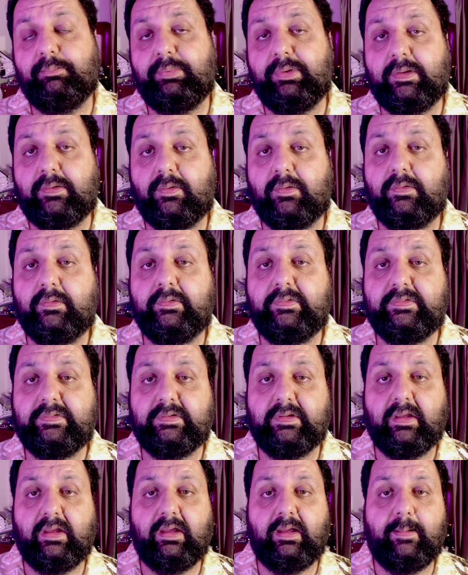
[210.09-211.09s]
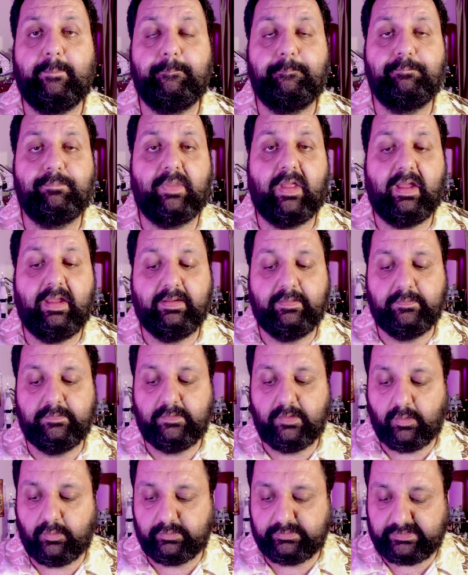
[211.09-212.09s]
because I
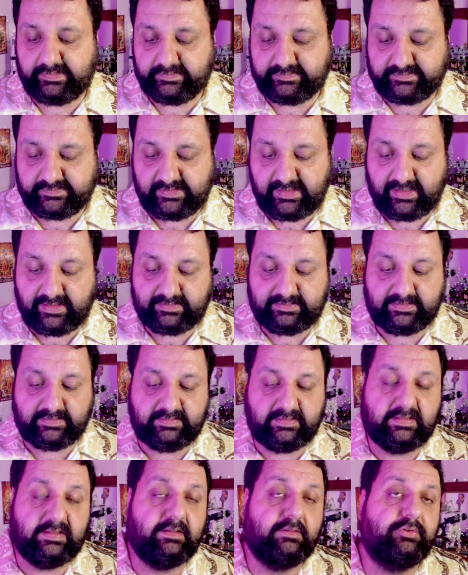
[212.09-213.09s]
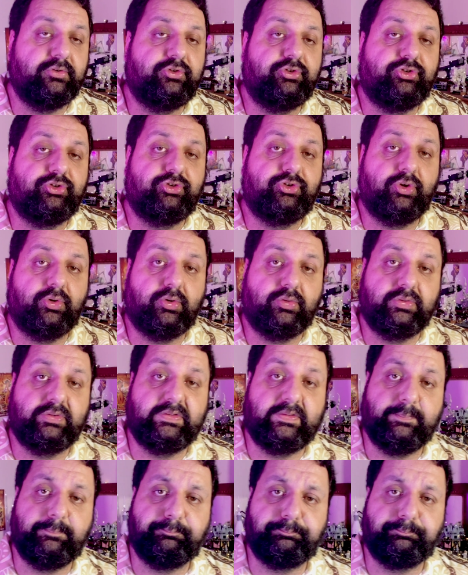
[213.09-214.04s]
noticed that I didn't shoot